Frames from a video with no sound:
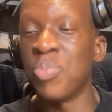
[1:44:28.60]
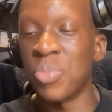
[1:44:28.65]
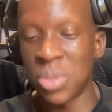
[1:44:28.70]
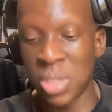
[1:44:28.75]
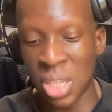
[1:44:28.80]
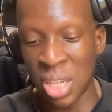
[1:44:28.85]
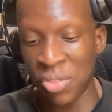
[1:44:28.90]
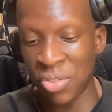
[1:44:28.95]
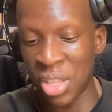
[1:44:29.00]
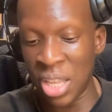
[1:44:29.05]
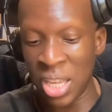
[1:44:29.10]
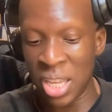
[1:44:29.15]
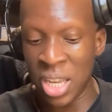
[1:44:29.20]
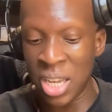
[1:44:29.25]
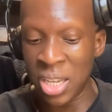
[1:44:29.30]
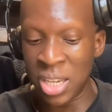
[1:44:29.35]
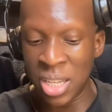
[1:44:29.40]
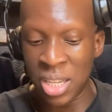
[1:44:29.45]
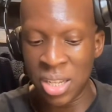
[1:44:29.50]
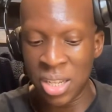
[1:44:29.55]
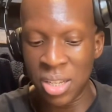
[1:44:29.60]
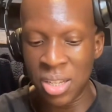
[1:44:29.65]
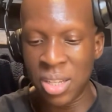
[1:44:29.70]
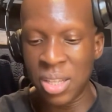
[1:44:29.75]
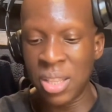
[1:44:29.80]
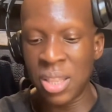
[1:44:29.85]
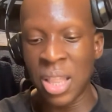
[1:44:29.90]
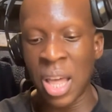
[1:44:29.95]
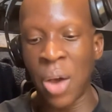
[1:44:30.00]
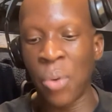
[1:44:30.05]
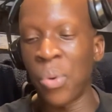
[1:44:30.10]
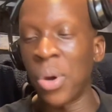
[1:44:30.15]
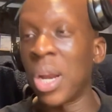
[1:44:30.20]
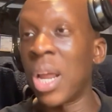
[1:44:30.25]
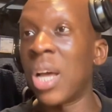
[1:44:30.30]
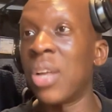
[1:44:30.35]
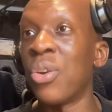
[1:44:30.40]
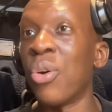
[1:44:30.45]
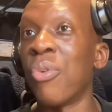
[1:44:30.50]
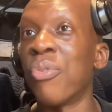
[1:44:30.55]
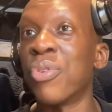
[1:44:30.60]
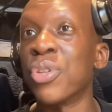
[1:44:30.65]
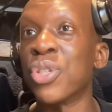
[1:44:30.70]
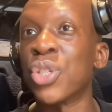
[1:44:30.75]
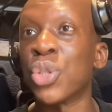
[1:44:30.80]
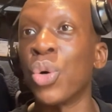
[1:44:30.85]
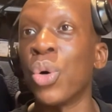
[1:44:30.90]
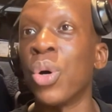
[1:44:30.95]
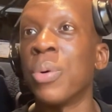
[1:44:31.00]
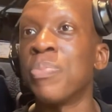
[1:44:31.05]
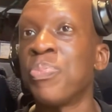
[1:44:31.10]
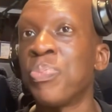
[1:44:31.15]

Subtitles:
If they get there. That one I know for sure.